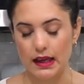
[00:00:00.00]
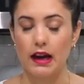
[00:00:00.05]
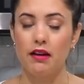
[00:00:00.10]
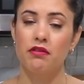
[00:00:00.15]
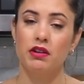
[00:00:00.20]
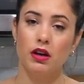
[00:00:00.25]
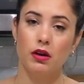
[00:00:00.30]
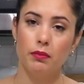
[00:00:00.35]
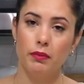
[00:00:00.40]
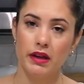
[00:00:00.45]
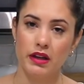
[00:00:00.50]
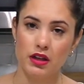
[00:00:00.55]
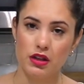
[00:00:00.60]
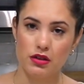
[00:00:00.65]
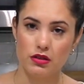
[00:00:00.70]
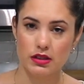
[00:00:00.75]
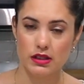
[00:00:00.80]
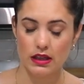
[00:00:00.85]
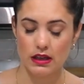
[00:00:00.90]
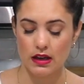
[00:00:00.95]
I recommend
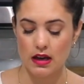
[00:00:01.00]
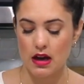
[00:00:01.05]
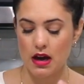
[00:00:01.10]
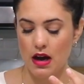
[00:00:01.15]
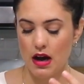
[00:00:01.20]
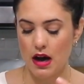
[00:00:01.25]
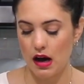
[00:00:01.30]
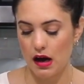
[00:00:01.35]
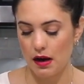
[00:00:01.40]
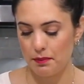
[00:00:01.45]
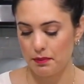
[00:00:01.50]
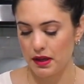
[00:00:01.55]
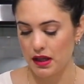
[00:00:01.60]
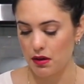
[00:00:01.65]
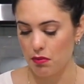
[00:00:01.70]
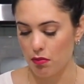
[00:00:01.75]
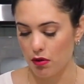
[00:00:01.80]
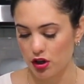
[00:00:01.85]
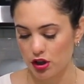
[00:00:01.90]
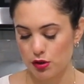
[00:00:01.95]
using
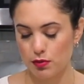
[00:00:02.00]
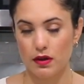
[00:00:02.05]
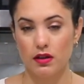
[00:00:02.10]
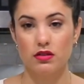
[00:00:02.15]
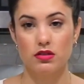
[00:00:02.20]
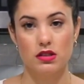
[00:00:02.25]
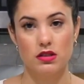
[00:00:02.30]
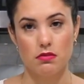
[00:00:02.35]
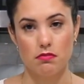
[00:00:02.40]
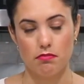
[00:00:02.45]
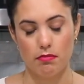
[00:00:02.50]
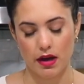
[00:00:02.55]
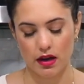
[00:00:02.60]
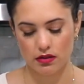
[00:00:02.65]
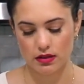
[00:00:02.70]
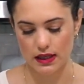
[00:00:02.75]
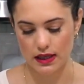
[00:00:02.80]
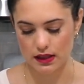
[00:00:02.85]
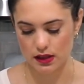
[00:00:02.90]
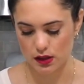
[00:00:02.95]
mini marshmallows to
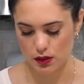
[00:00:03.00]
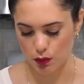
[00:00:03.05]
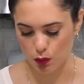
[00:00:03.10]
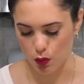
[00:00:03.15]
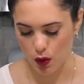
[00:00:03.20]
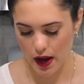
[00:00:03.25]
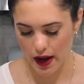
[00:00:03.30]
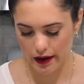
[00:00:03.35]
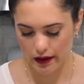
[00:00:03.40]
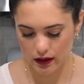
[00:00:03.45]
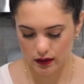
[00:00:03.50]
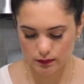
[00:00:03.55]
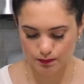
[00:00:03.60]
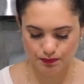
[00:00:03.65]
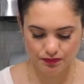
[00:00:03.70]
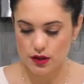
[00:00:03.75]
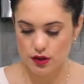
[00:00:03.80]
melt as well.